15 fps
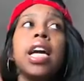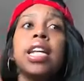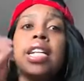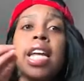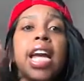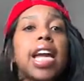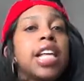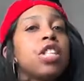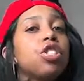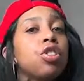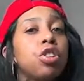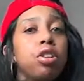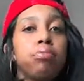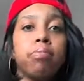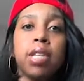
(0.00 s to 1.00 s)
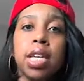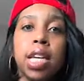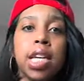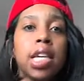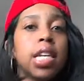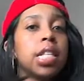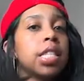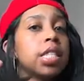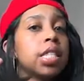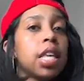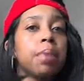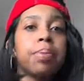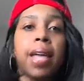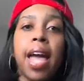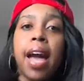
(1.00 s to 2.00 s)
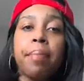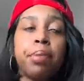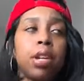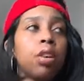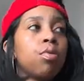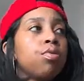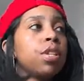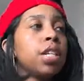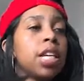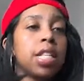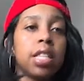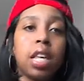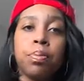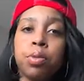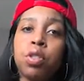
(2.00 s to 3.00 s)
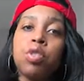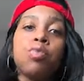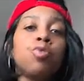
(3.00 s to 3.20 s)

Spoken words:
that it's going to be something happening on the next episode,